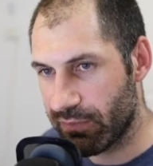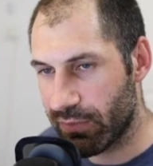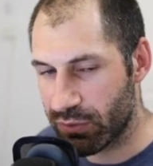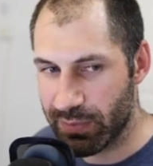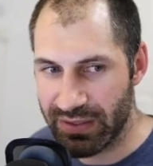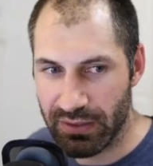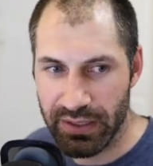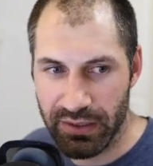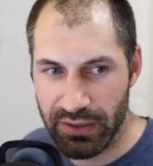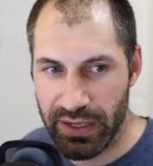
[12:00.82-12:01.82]
the file's been
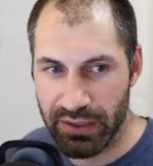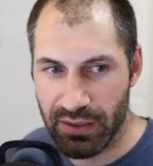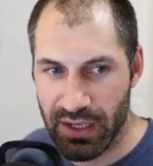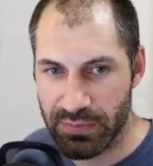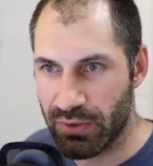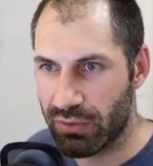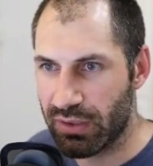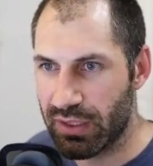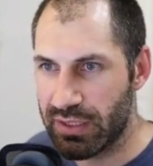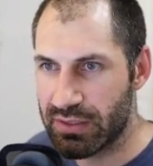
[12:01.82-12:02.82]
deleted. And last but not
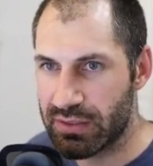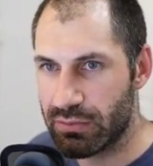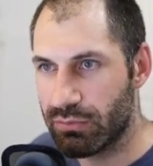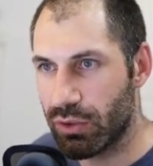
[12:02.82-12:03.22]
least,